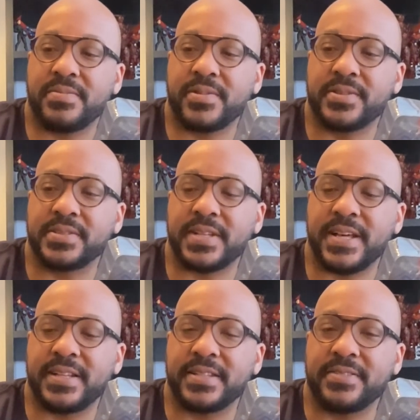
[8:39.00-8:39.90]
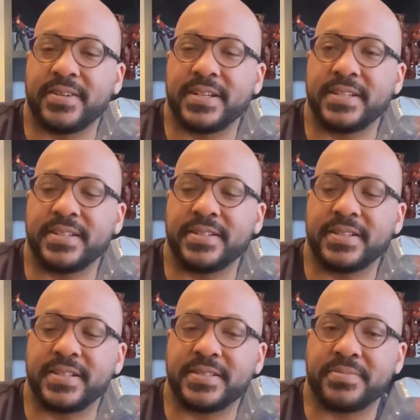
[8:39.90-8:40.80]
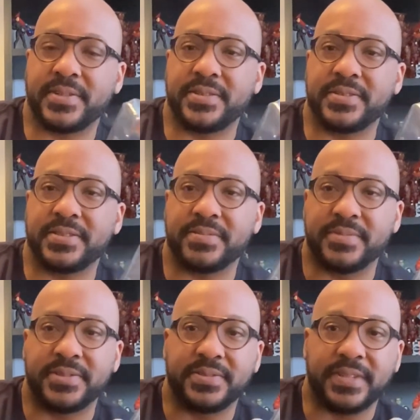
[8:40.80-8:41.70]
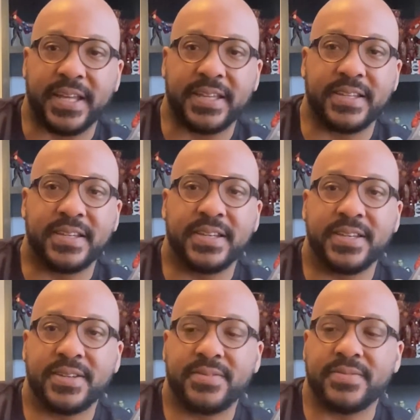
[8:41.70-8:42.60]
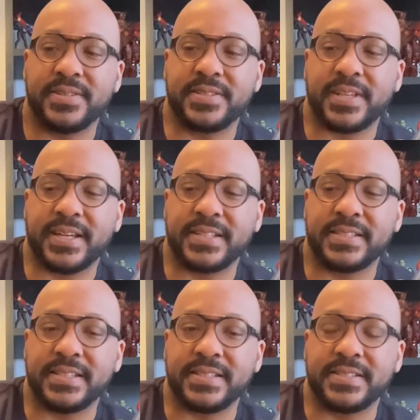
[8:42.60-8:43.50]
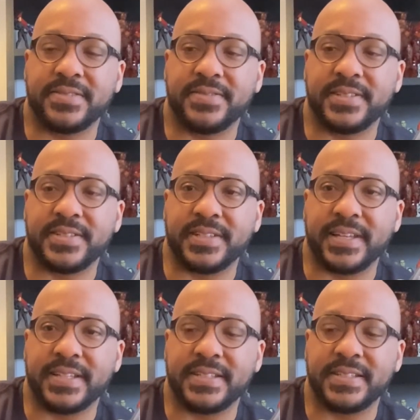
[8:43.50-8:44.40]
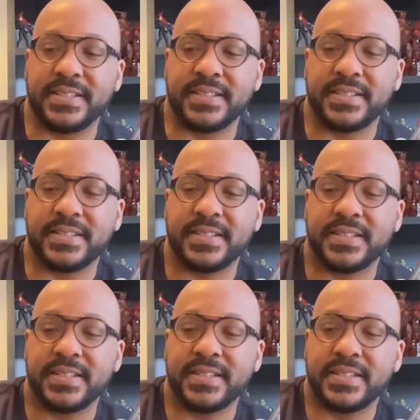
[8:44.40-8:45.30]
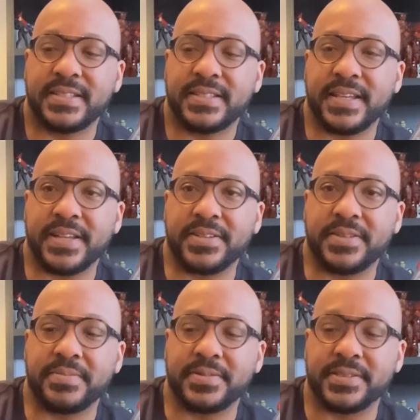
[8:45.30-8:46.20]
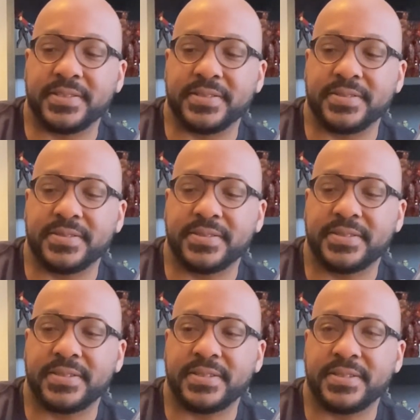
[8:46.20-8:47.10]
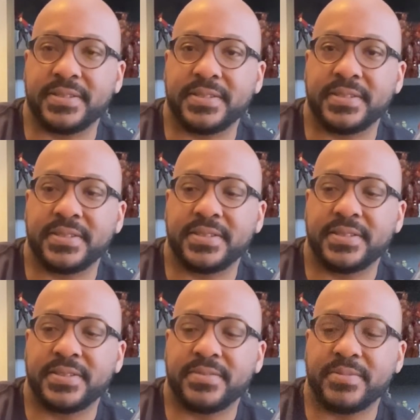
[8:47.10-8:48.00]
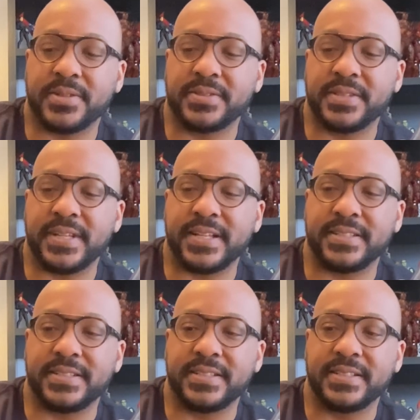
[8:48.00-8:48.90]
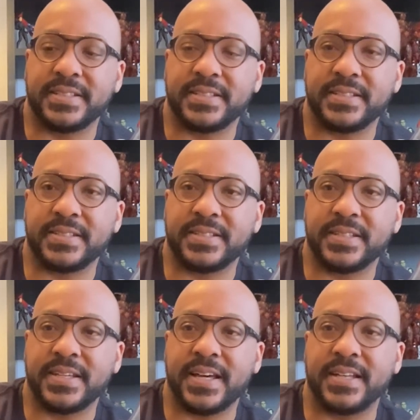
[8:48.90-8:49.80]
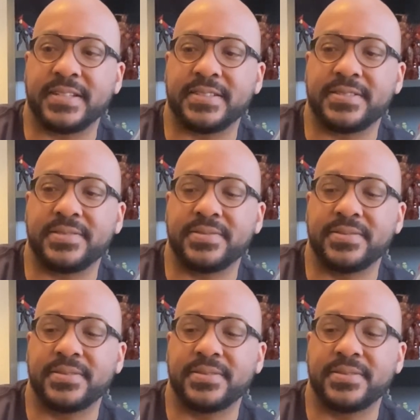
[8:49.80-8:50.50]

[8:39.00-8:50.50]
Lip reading: personality right here, as opposed to Moon Knight, which, like I said, is the vigilante, take no prisoners personality out of the 2.